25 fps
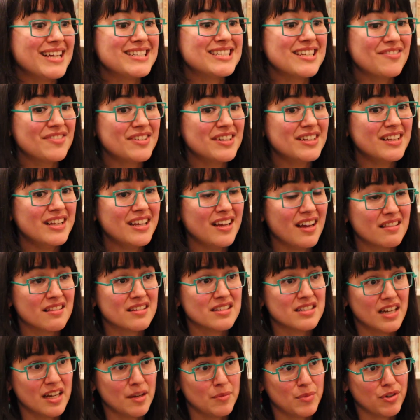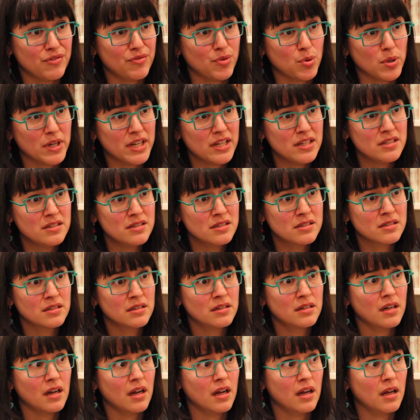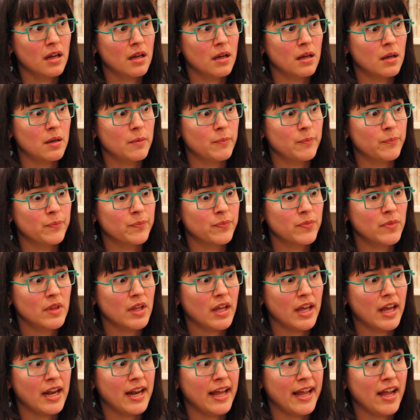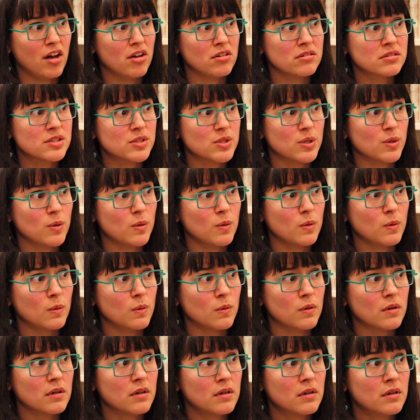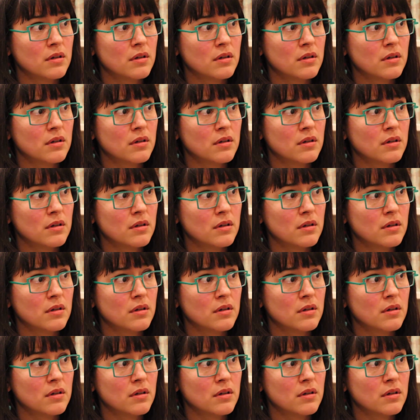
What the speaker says: definitely got the time to focus, and I also